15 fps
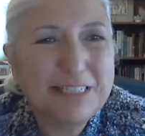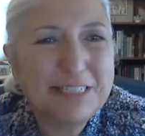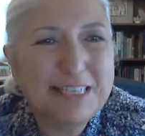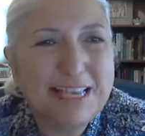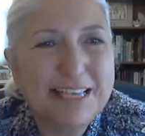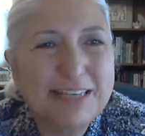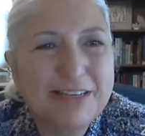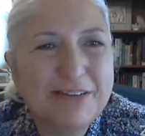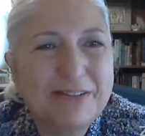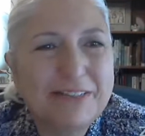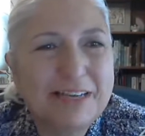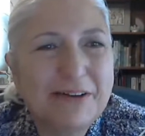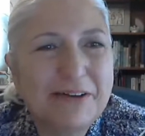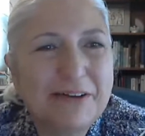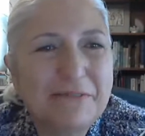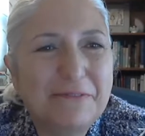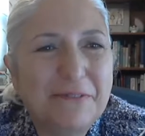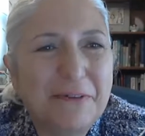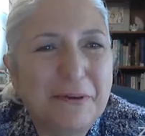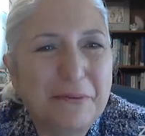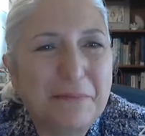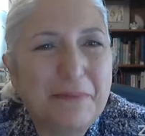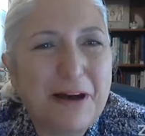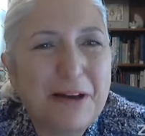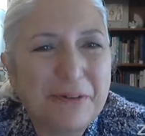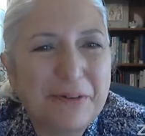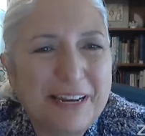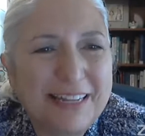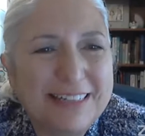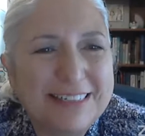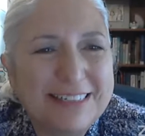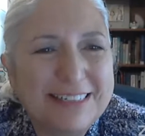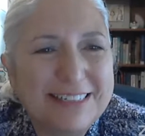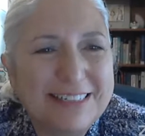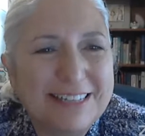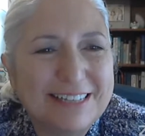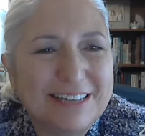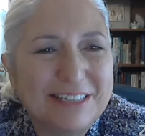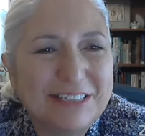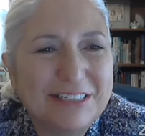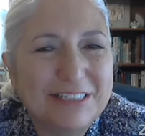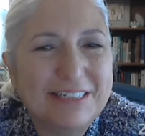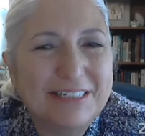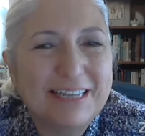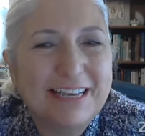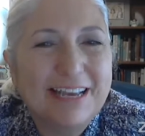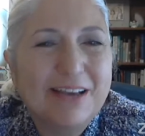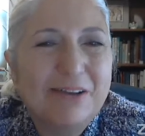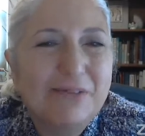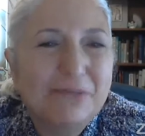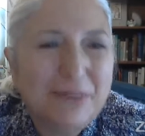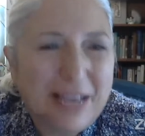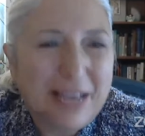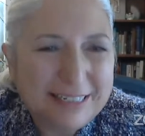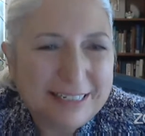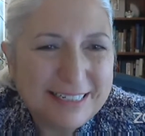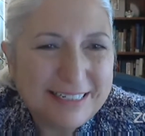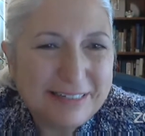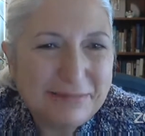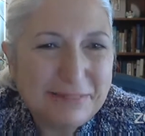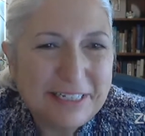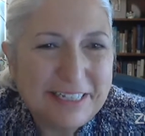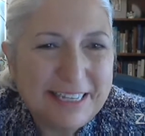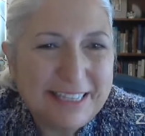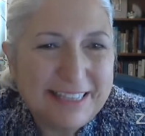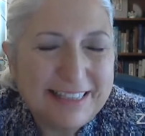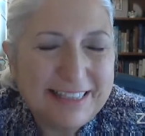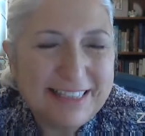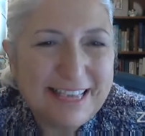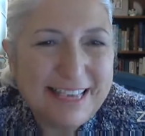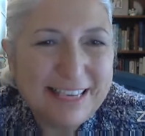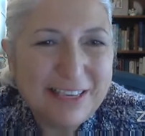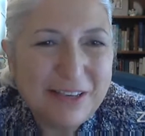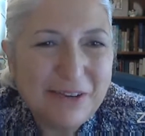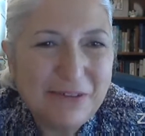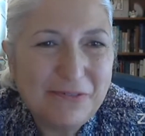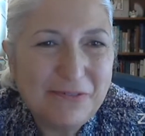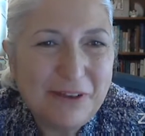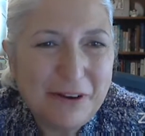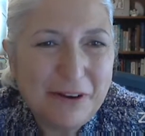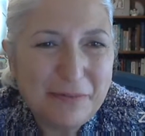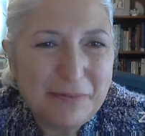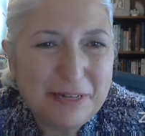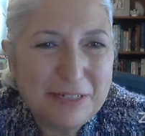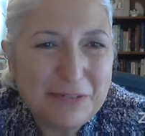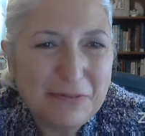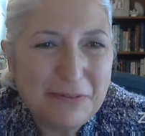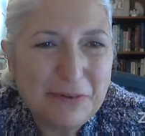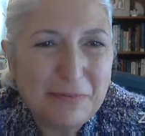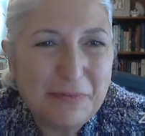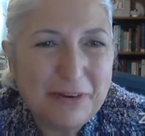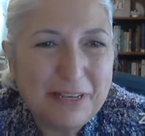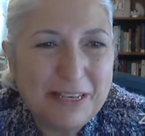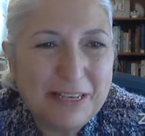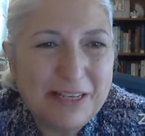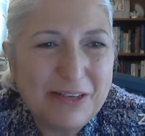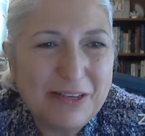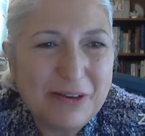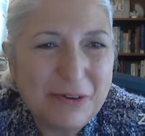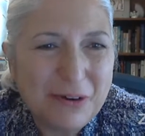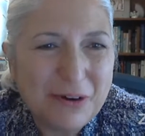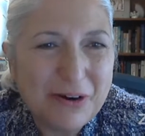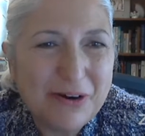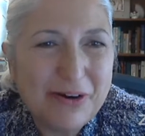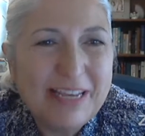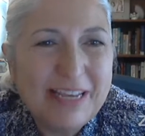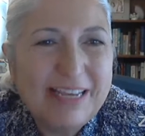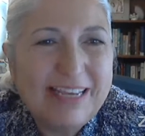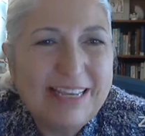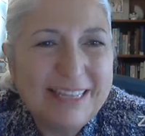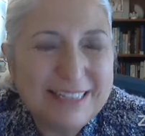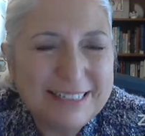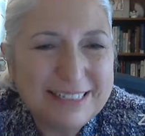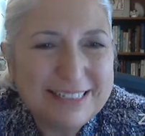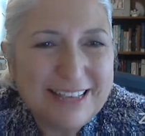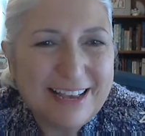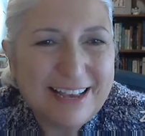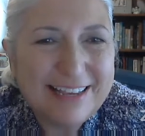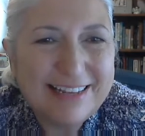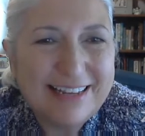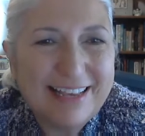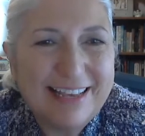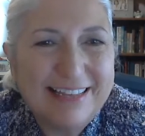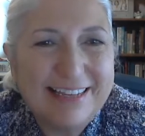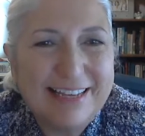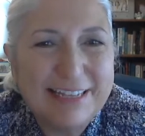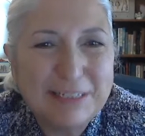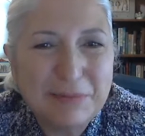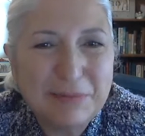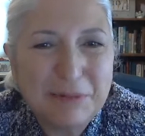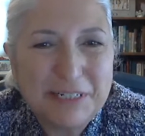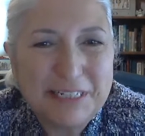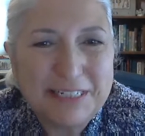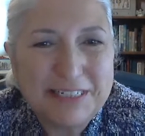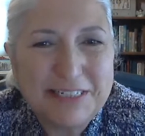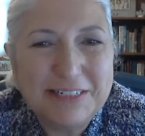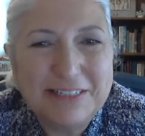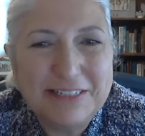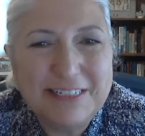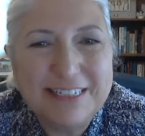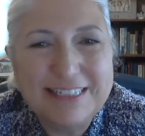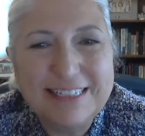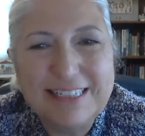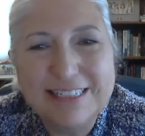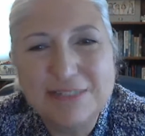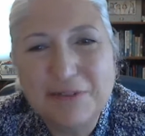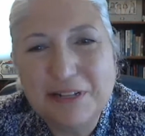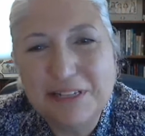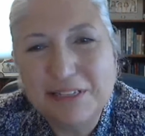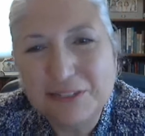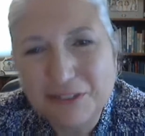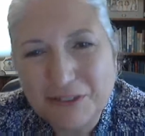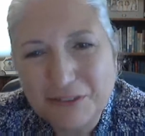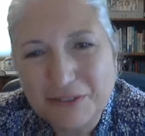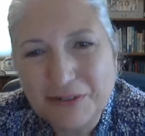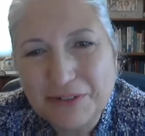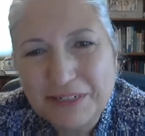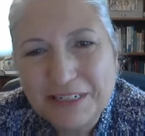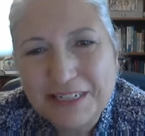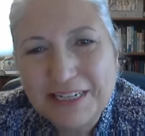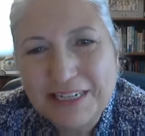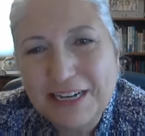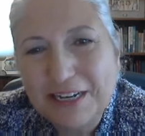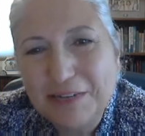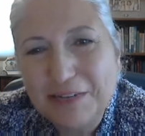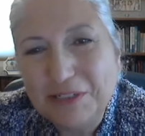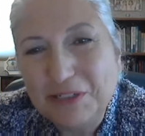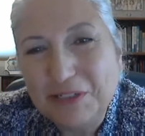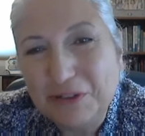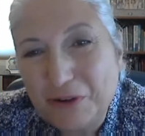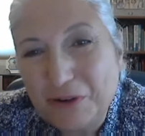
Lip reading: Thank you, Terry, for moderating this discussion. Randy Mcginn, thank you very much for bringing your insight and expertise to this, as well as you, Mr.